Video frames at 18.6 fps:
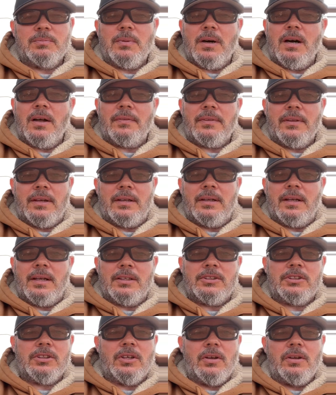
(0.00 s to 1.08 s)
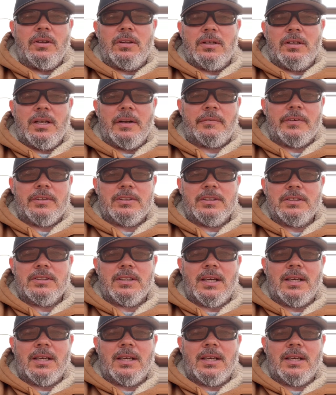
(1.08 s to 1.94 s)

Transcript: month and show you the differences